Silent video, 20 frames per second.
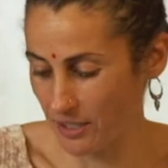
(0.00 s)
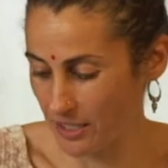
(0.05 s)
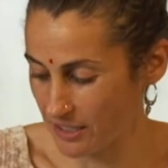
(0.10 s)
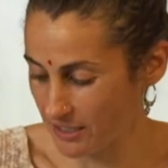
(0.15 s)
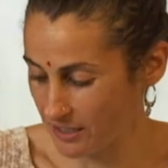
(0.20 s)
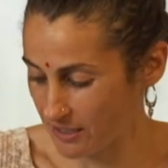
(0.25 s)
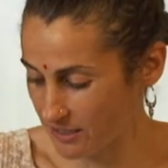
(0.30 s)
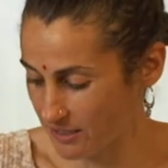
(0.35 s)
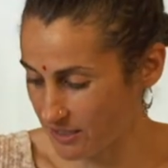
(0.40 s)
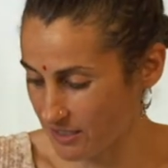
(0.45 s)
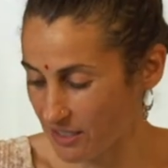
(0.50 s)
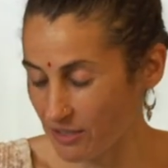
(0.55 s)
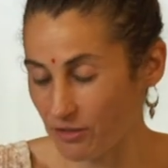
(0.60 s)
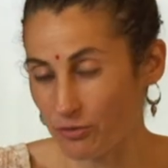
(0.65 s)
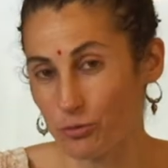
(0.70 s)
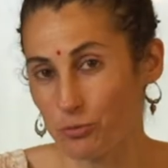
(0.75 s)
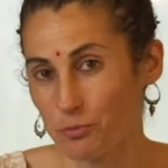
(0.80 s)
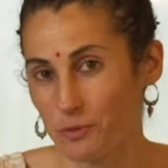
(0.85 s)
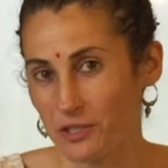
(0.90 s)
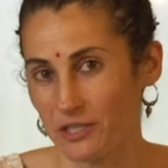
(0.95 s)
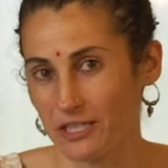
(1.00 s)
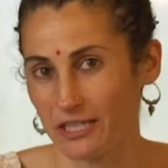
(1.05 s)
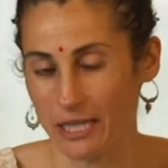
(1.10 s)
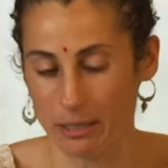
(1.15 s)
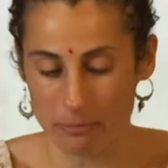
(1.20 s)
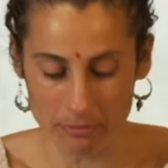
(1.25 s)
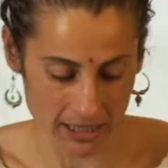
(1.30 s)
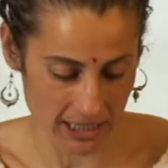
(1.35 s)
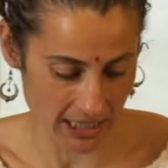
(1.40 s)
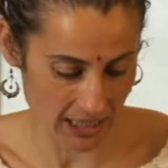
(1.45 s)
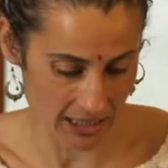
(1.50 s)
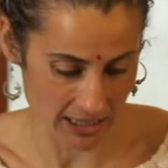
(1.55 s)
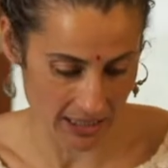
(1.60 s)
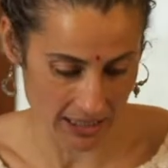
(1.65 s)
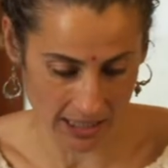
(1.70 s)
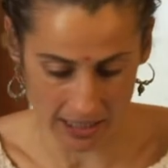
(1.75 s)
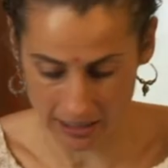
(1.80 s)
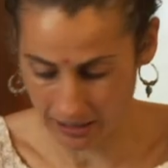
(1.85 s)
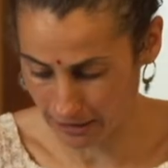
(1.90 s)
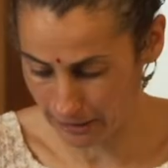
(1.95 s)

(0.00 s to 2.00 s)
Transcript: it's almost lemony at the end